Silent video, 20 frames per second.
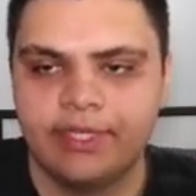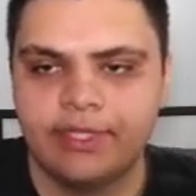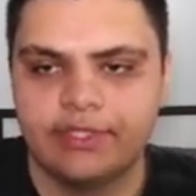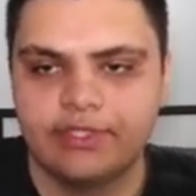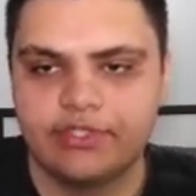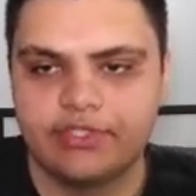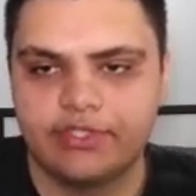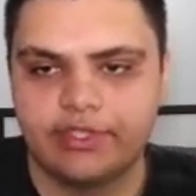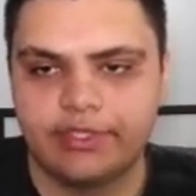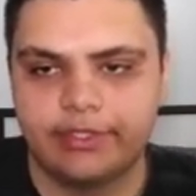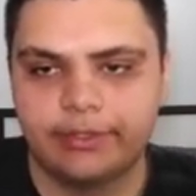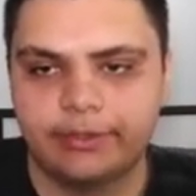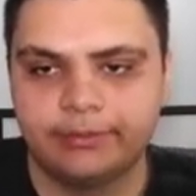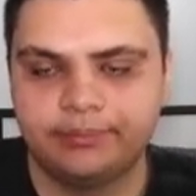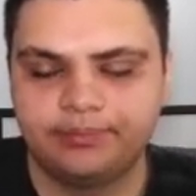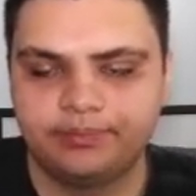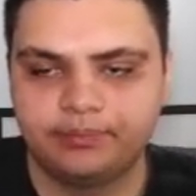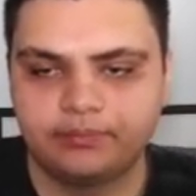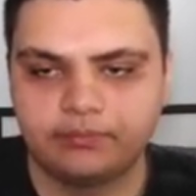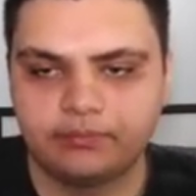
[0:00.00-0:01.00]
So,
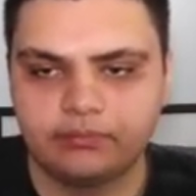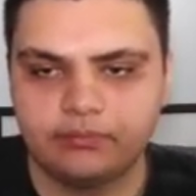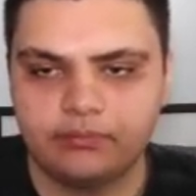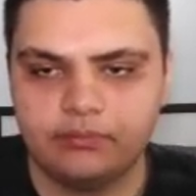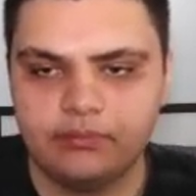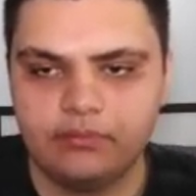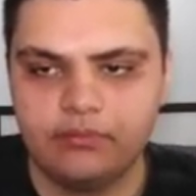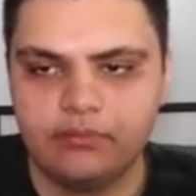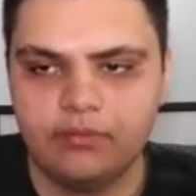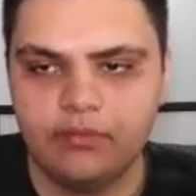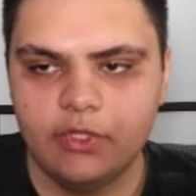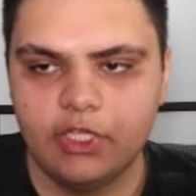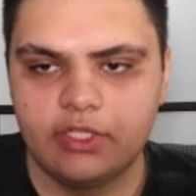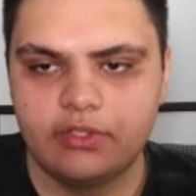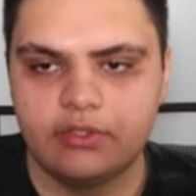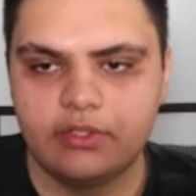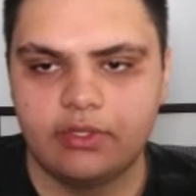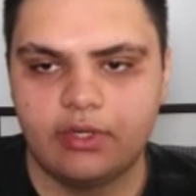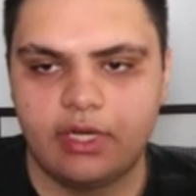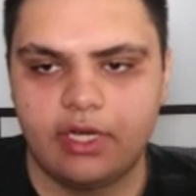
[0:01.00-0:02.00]

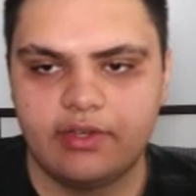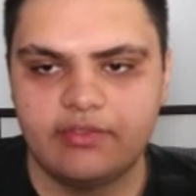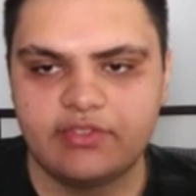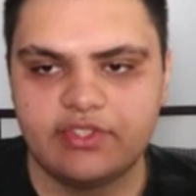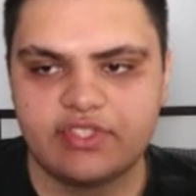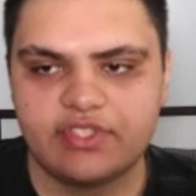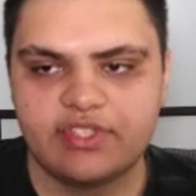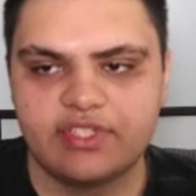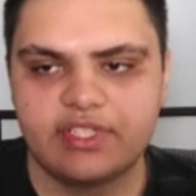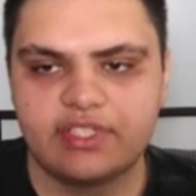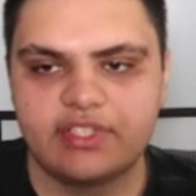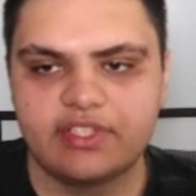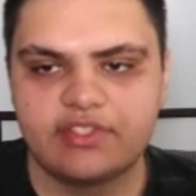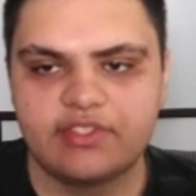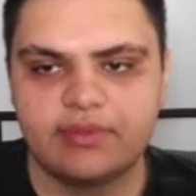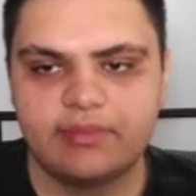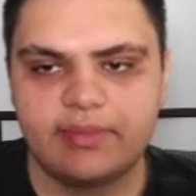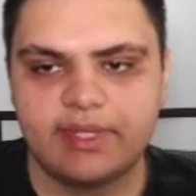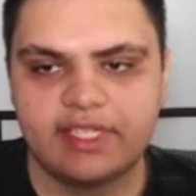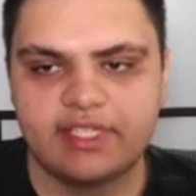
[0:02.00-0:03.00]
you know, obviously it
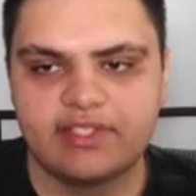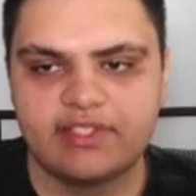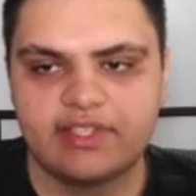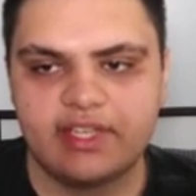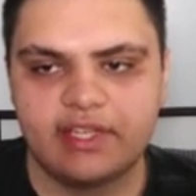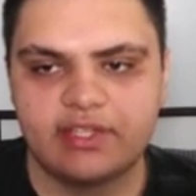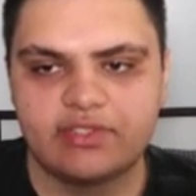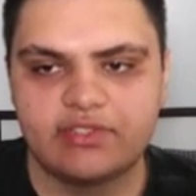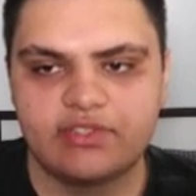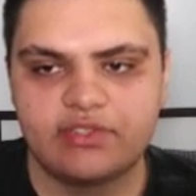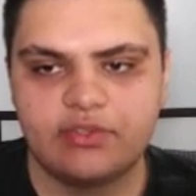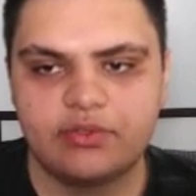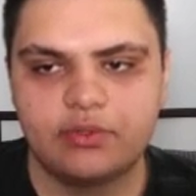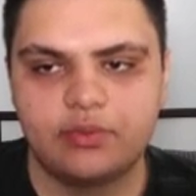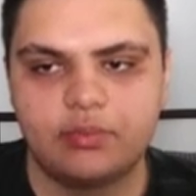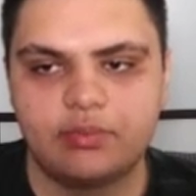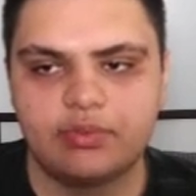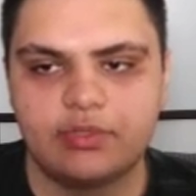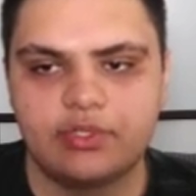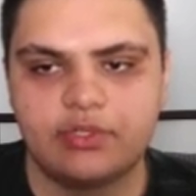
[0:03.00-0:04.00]
doesn't make sense
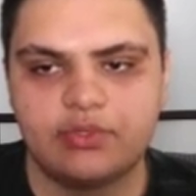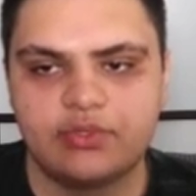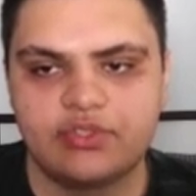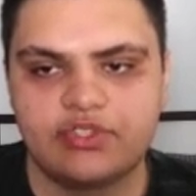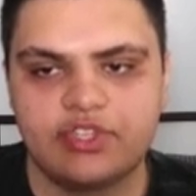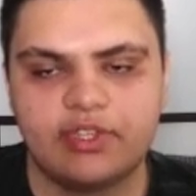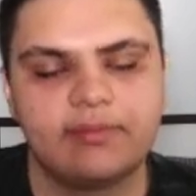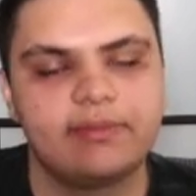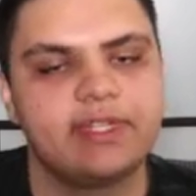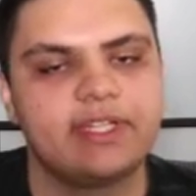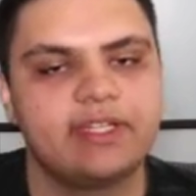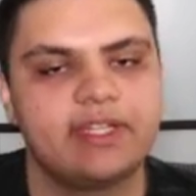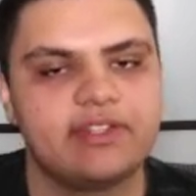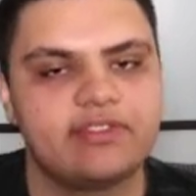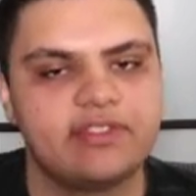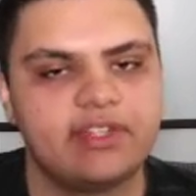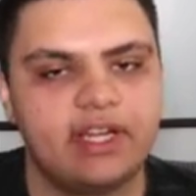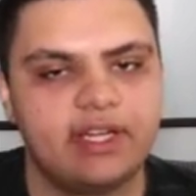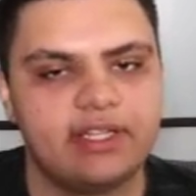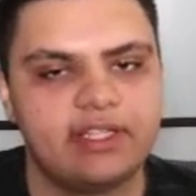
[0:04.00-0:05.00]
to produce something
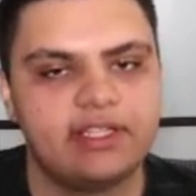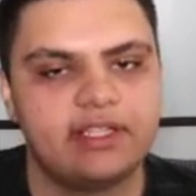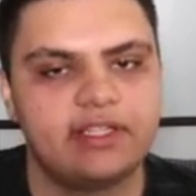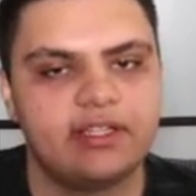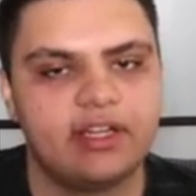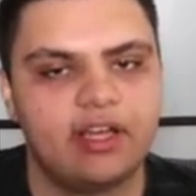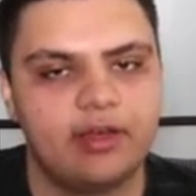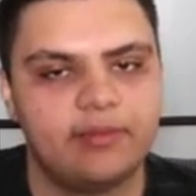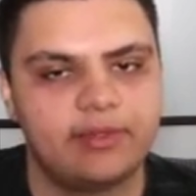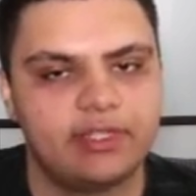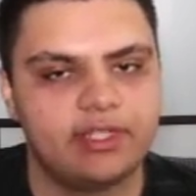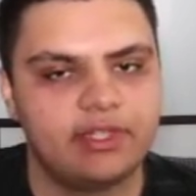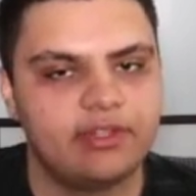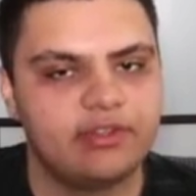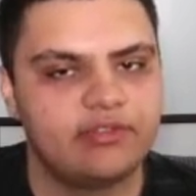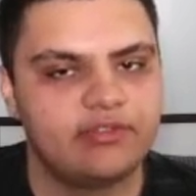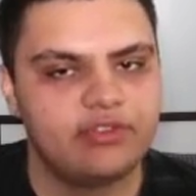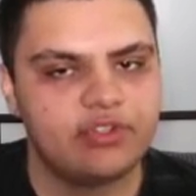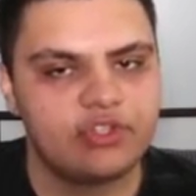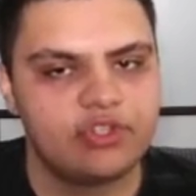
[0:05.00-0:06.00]
that's not economically
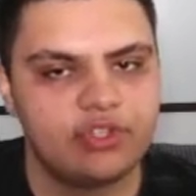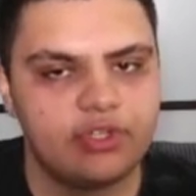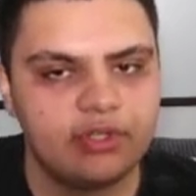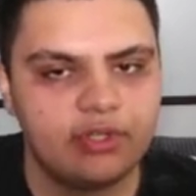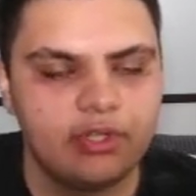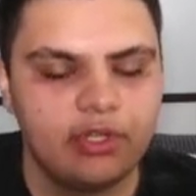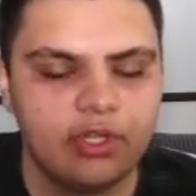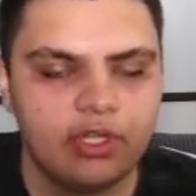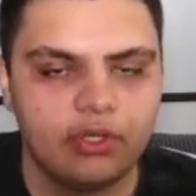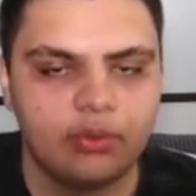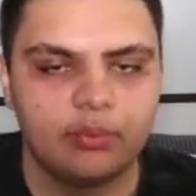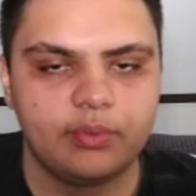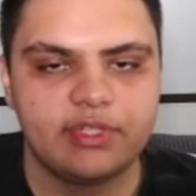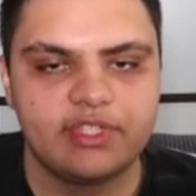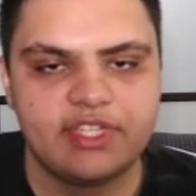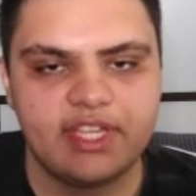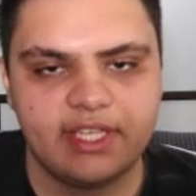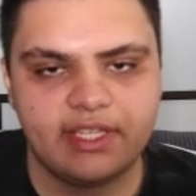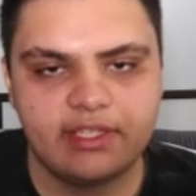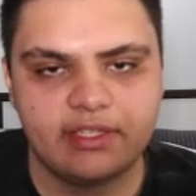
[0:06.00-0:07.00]
efficient when
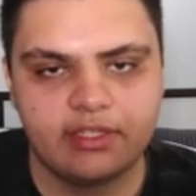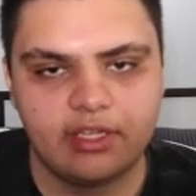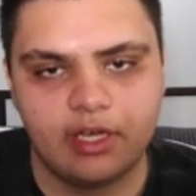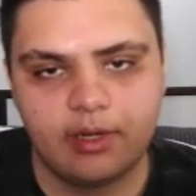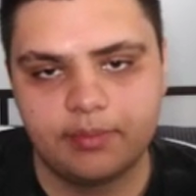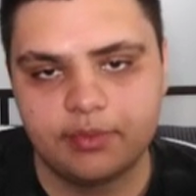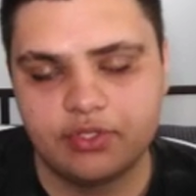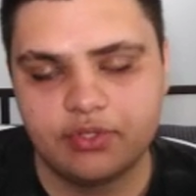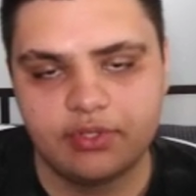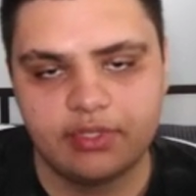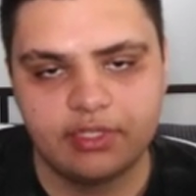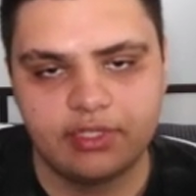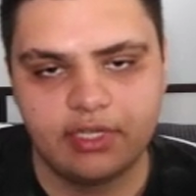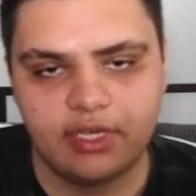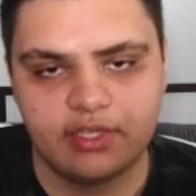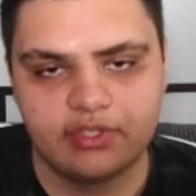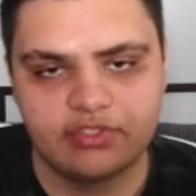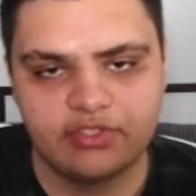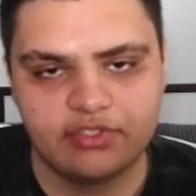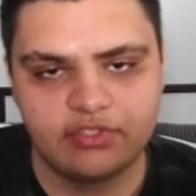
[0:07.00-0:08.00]
taking the opportunity
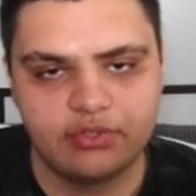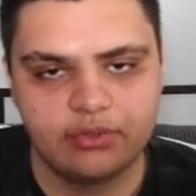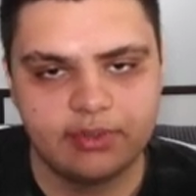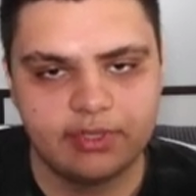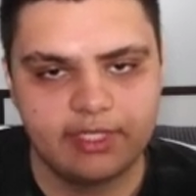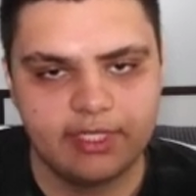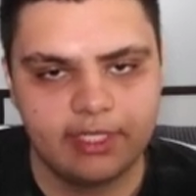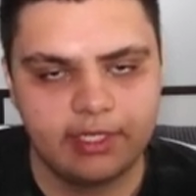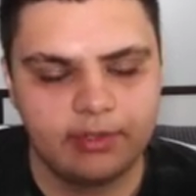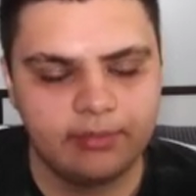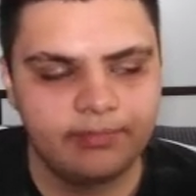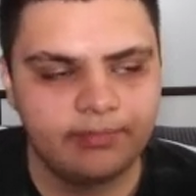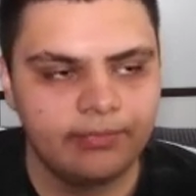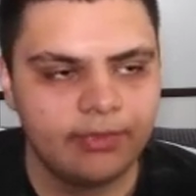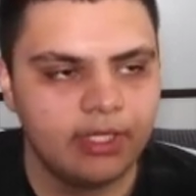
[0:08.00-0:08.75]
cost into account.